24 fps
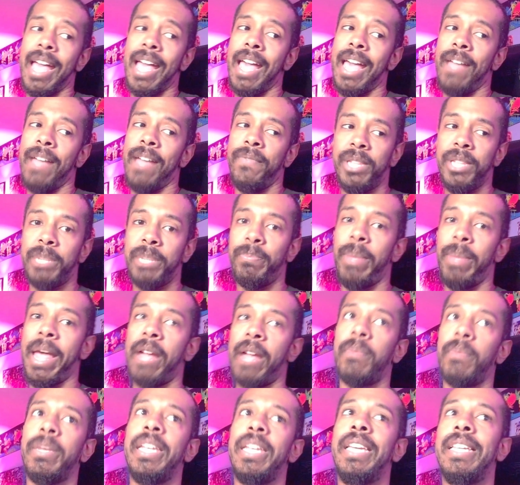I have for this
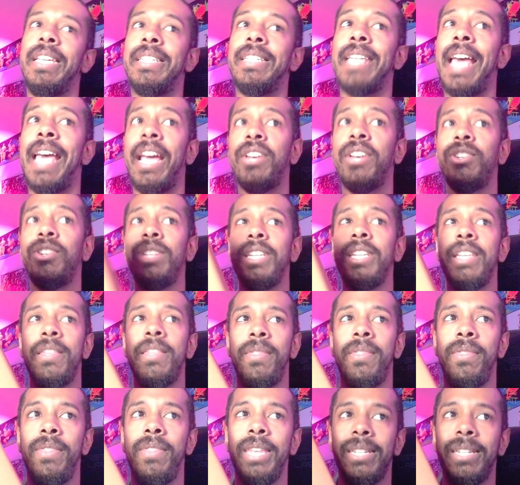pack is
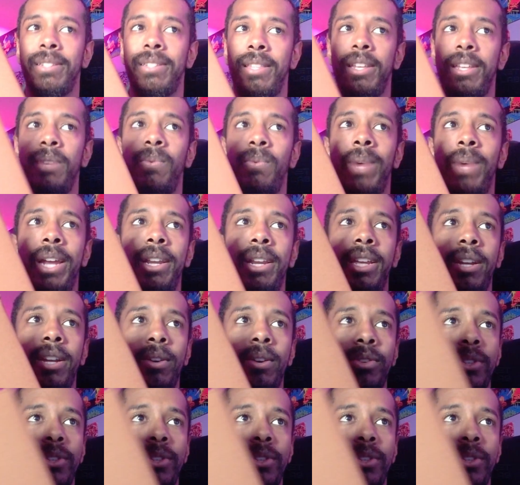actually this thing right